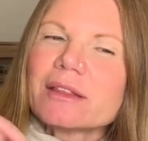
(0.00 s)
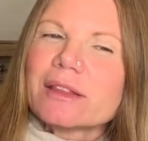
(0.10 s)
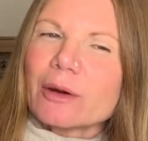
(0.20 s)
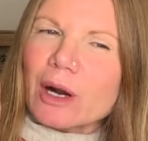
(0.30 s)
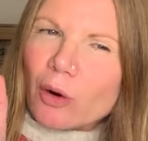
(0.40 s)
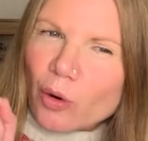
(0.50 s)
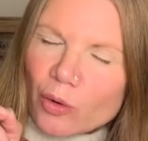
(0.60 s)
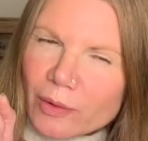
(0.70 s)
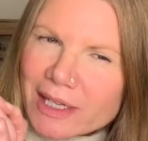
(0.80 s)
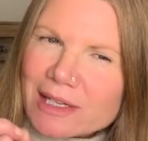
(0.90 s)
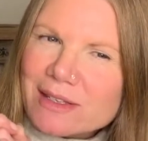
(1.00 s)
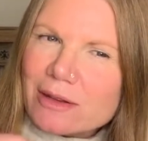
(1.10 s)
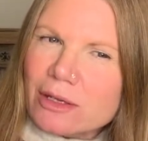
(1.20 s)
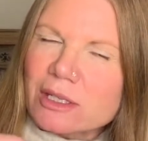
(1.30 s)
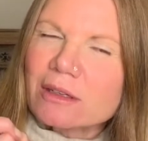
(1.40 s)
there are already
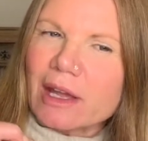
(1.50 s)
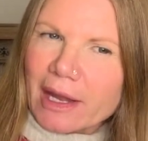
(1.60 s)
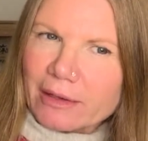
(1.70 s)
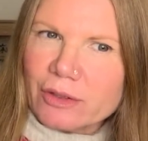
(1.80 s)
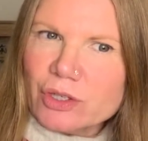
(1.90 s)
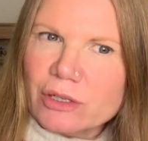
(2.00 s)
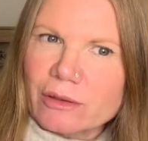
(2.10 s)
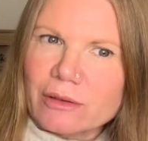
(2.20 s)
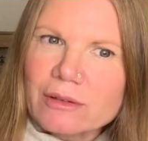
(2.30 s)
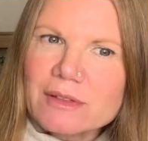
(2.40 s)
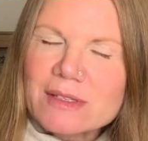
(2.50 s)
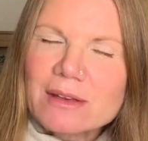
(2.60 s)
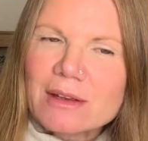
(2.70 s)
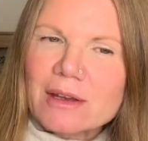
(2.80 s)
certain attitudes